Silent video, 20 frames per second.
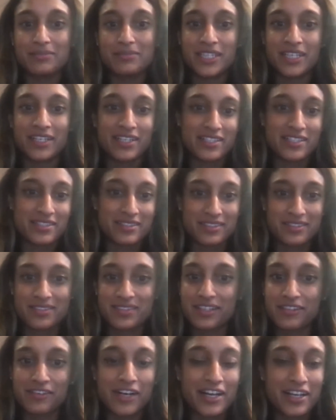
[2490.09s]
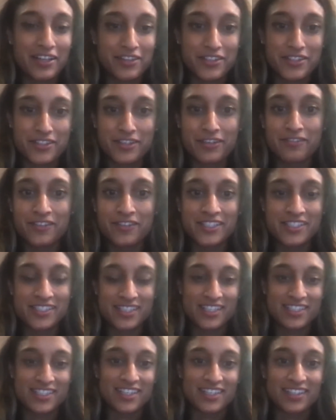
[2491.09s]
that it doesn't degrade at the surface,
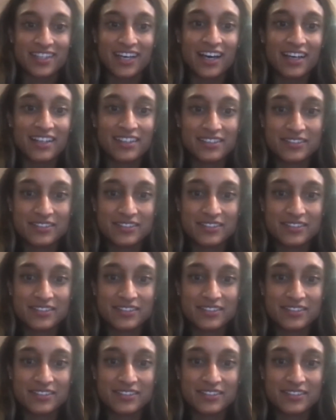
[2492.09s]
things like that.